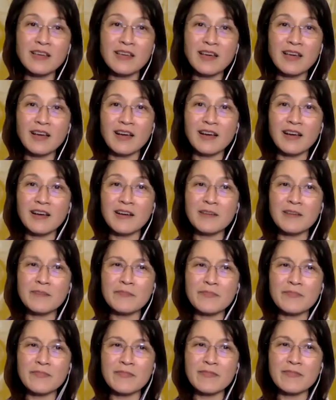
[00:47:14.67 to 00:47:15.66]

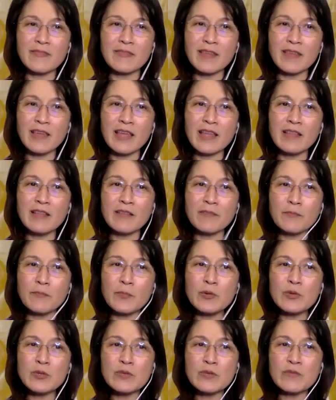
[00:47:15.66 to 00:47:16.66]
And
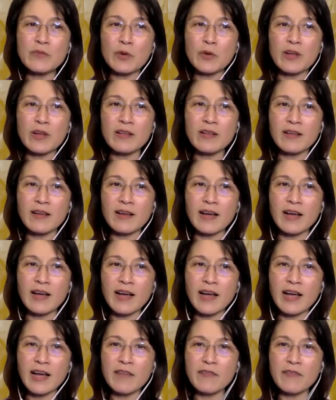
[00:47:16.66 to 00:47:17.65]
most of all,
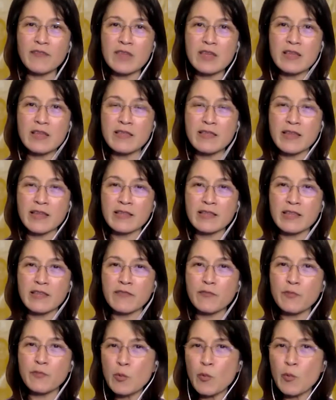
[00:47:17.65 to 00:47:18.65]
I feel that
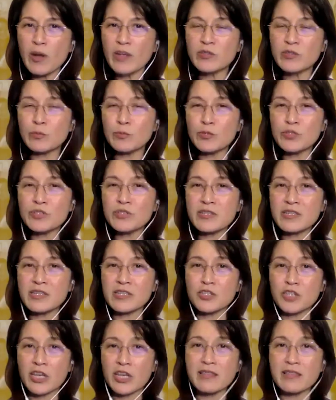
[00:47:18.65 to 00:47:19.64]
if we want to push this
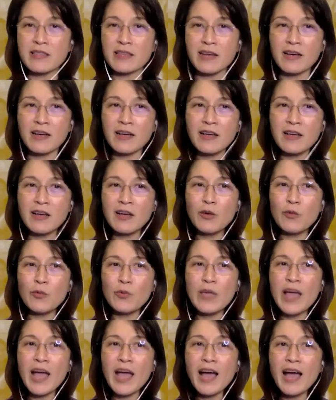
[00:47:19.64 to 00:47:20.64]
agenda,
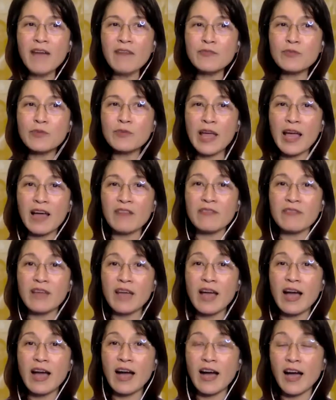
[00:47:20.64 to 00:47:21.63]
we have to have
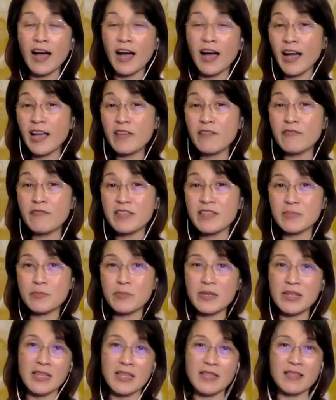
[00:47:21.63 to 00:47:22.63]
a high
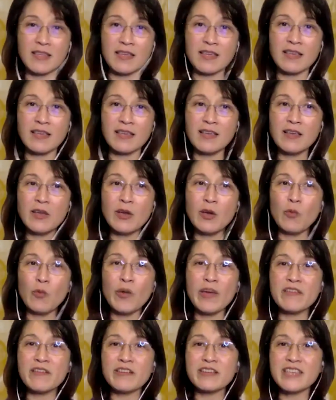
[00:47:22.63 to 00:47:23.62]
visibility,
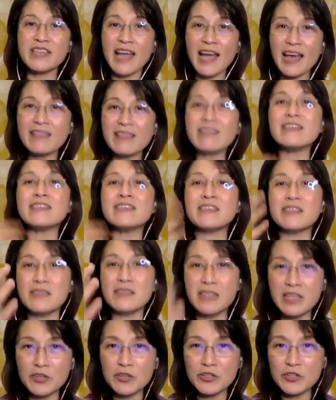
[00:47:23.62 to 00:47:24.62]
whether it's athletes in
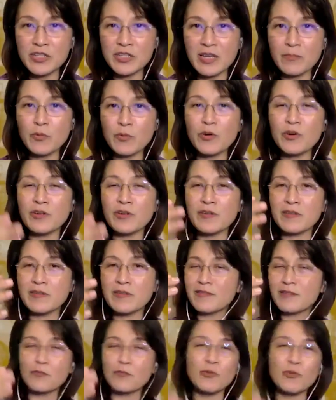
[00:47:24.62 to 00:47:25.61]
leadership
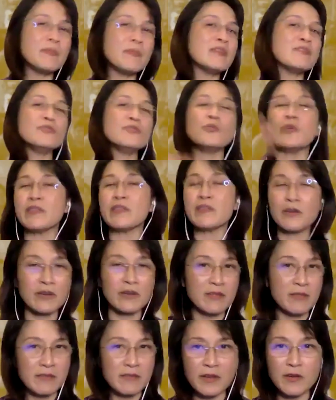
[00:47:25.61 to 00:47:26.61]
or women doing
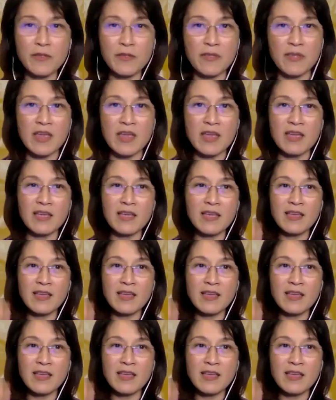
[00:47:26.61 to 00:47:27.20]
their thing.